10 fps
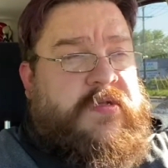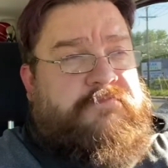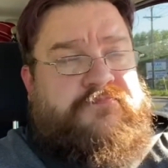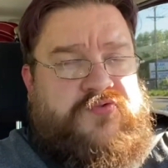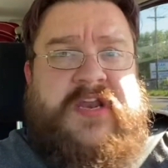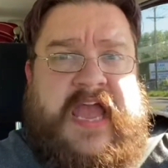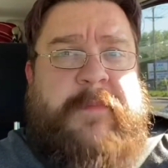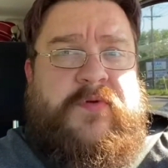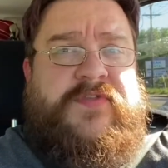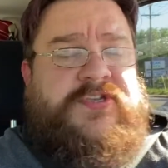I'm pretty
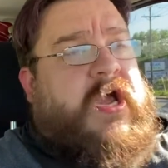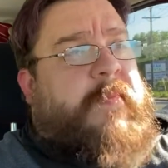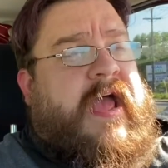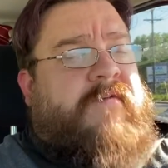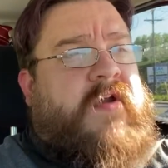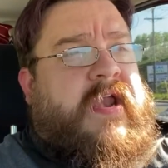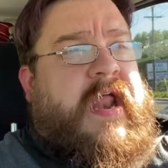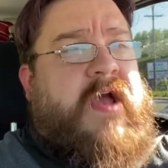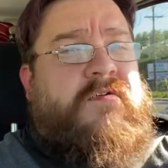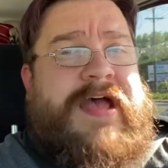happy with the job I have right
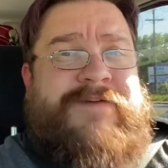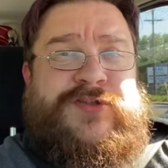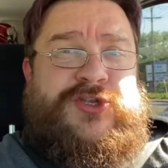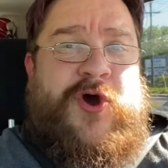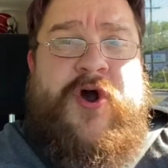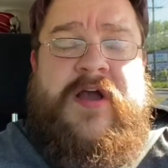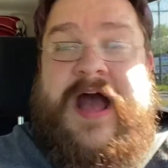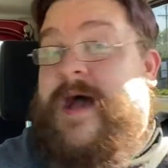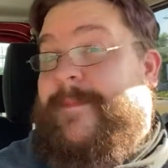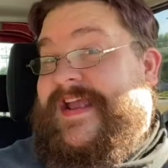now. I have a dog.
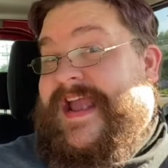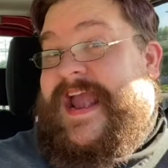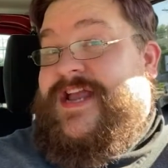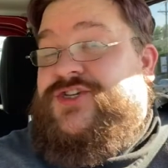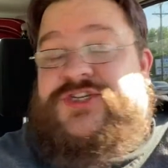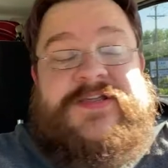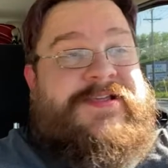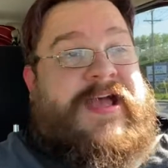I'm engaged.